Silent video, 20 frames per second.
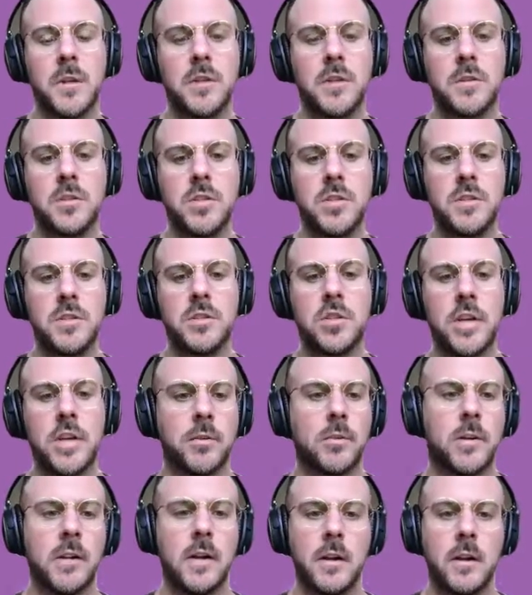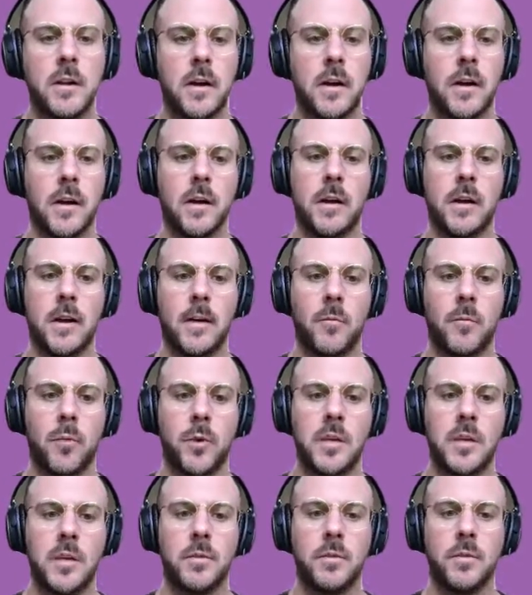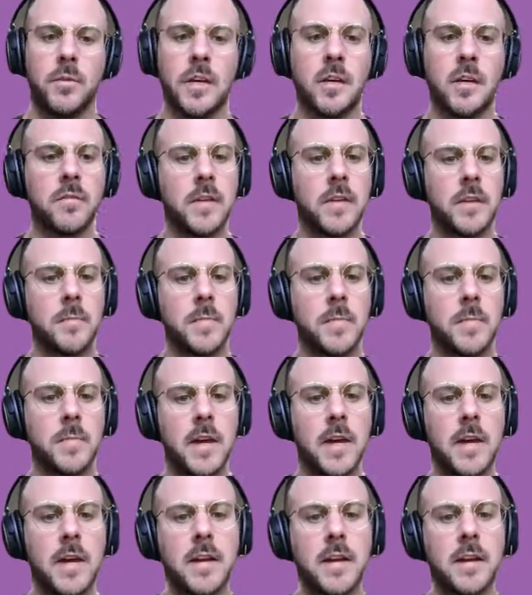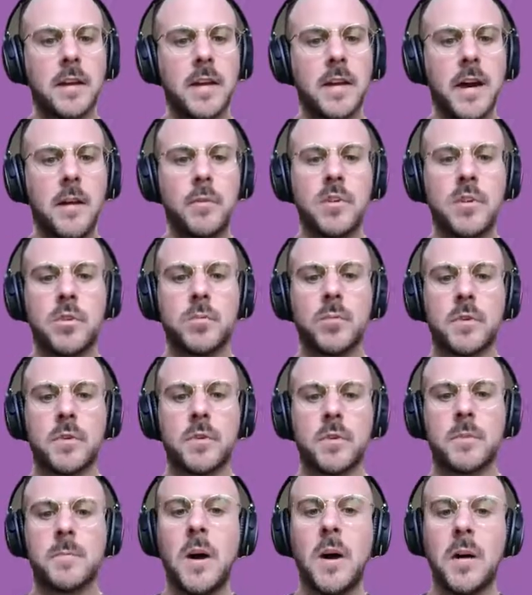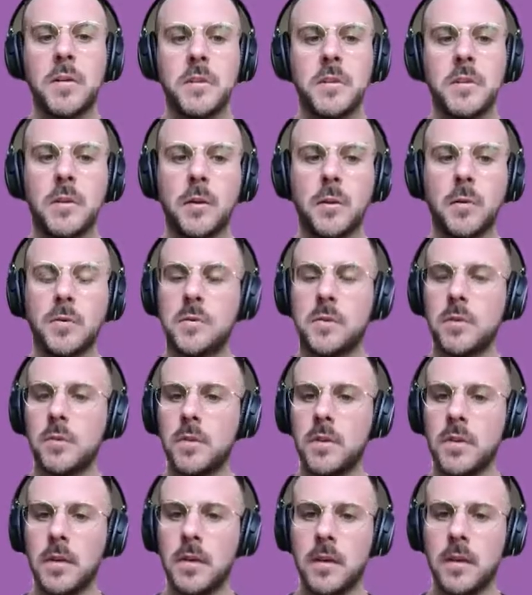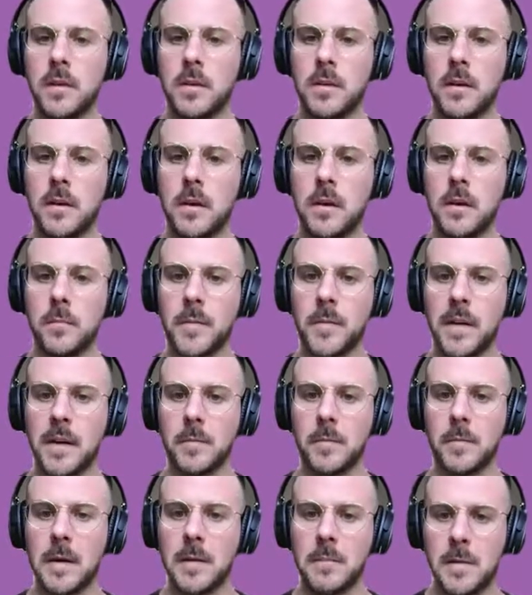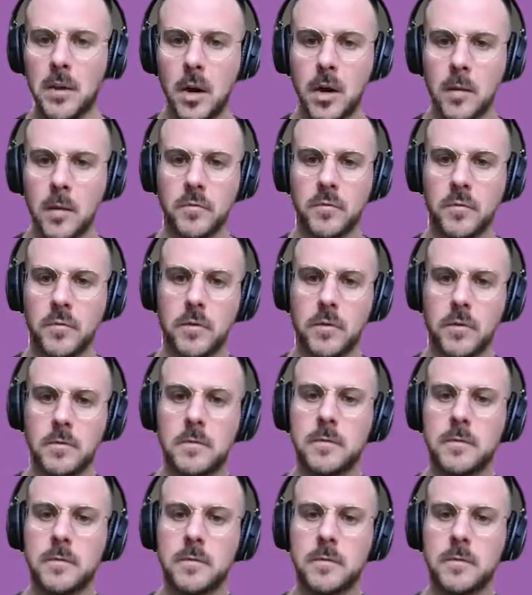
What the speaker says: Just generally, what do you think of ABA and how would you respond to those who think that it might be harmful?